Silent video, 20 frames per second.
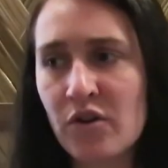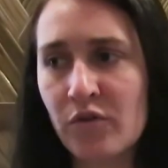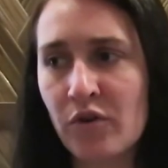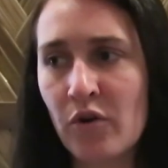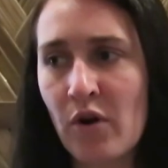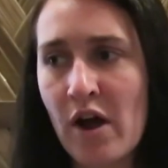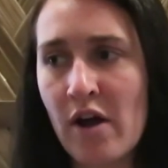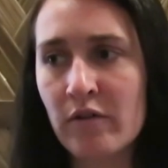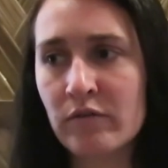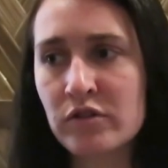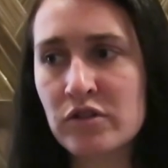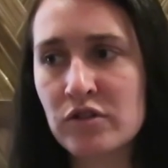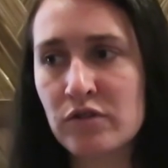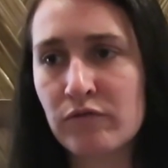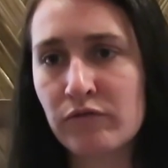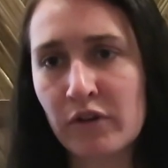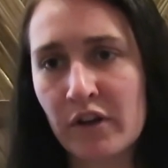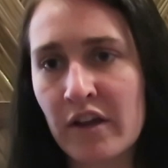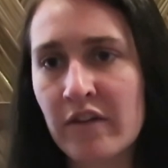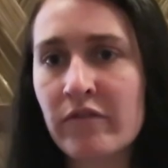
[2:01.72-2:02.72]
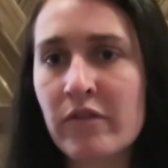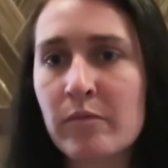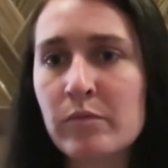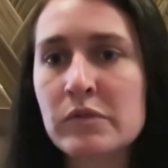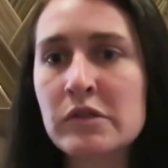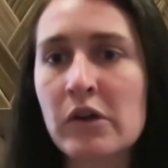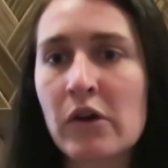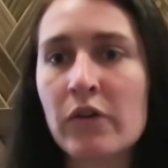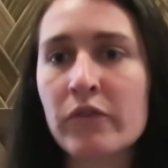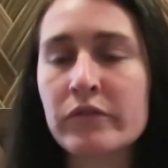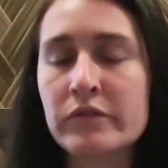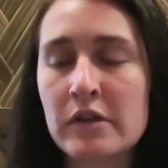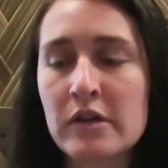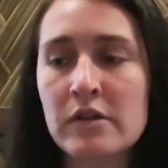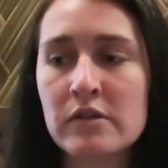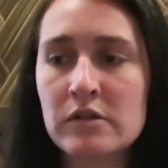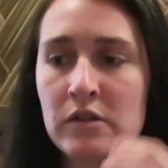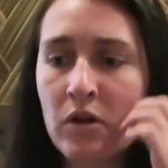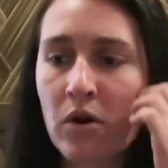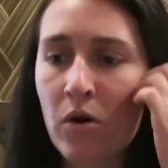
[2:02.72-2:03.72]
don't know how to forgive themselves,
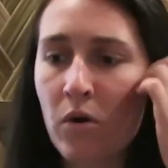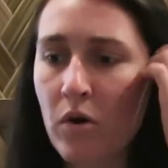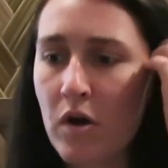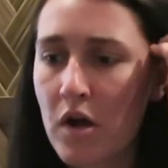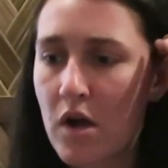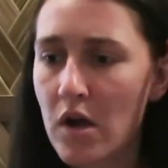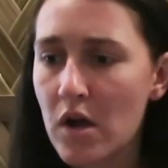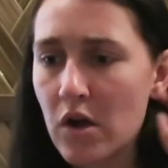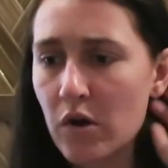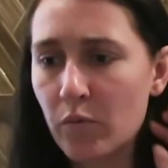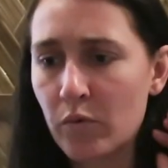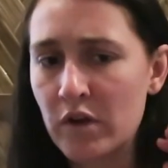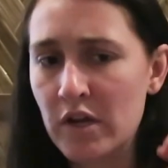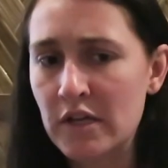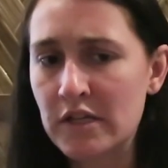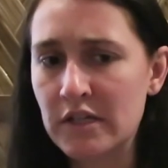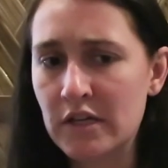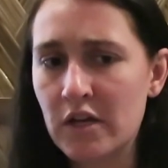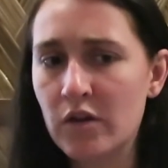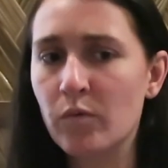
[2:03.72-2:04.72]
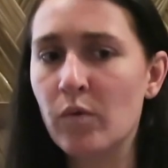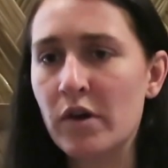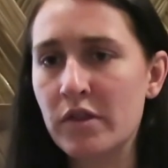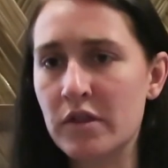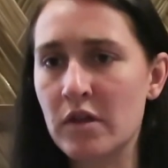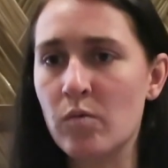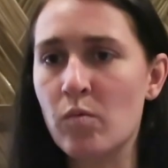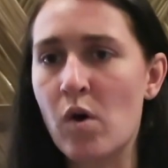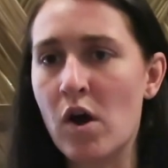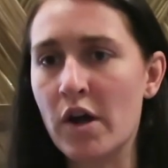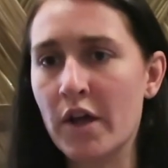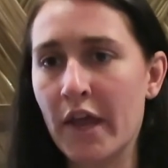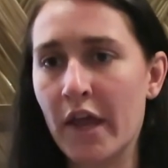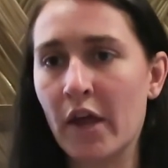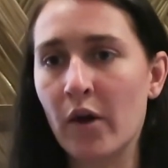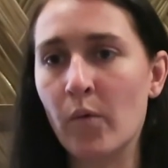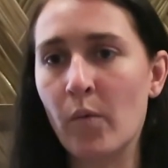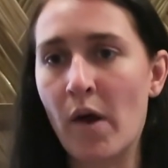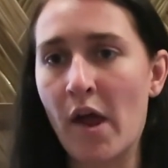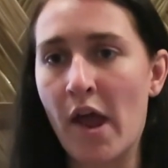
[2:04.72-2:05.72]
and so we didn't want them
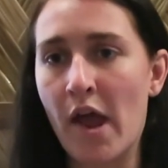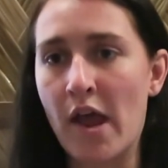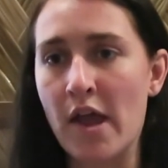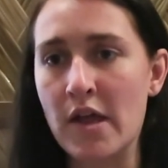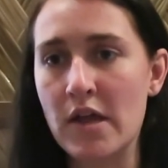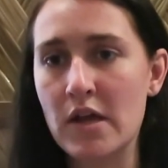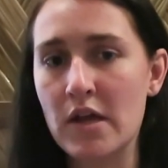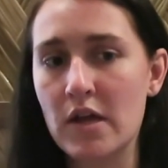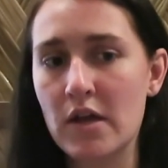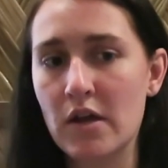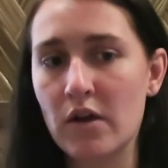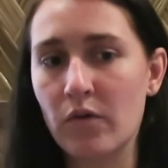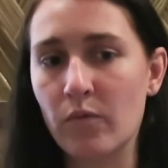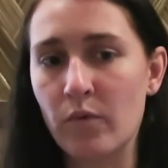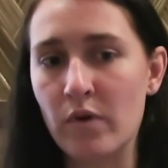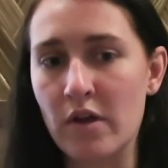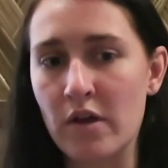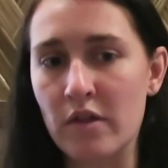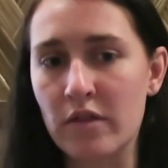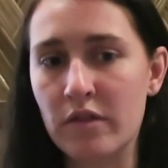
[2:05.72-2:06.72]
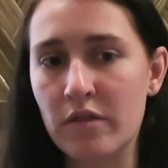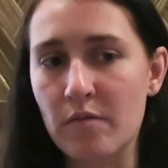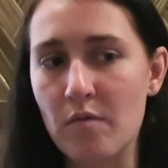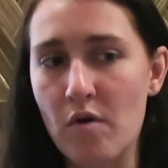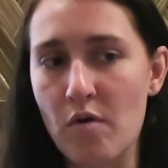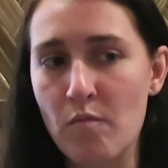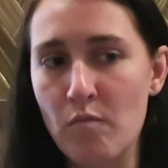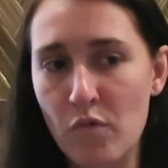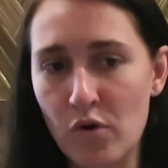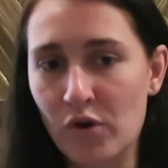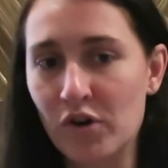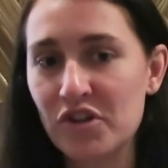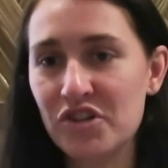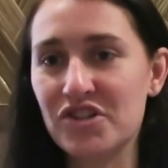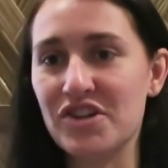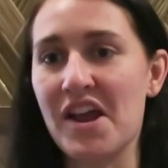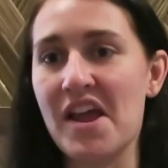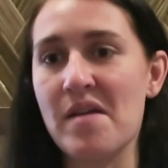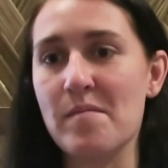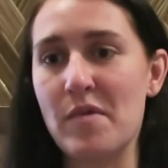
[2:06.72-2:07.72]
walking away with more
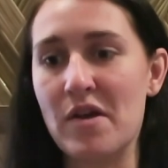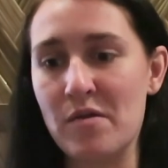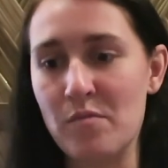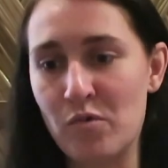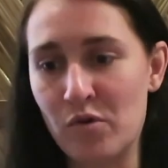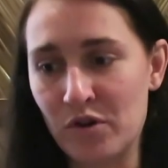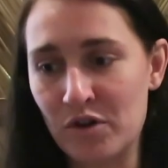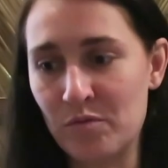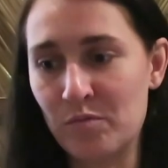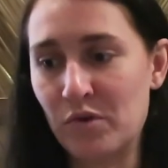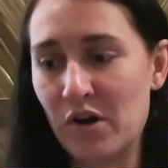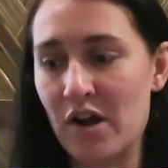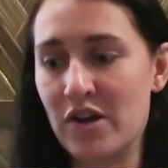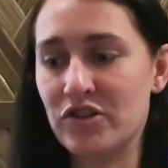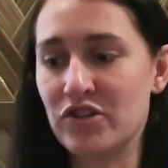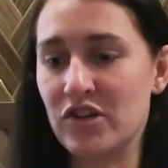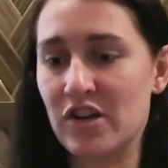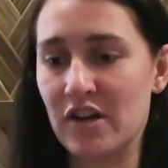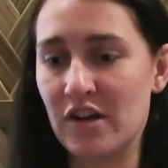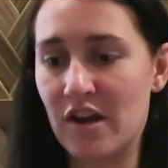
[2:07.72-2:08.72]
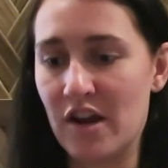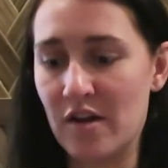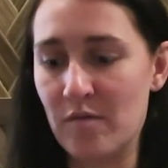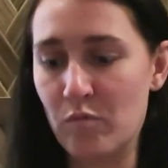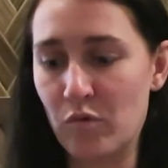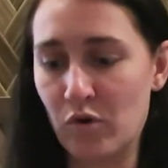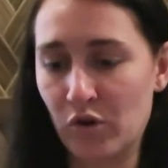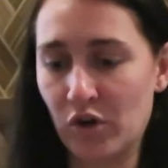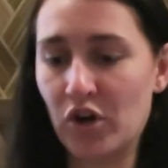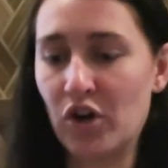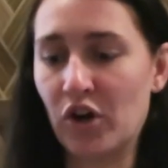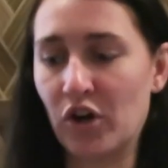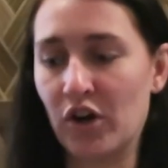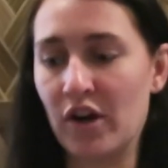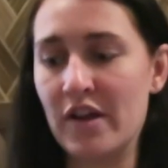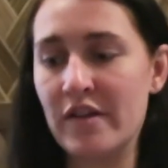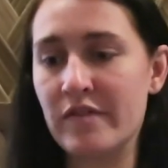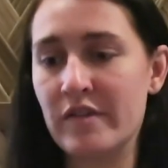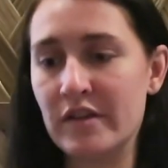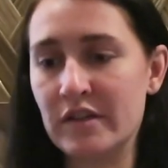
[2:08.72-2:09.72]
shame and more depression and more
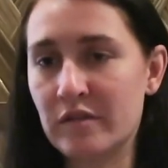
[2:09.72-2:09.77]
hurt in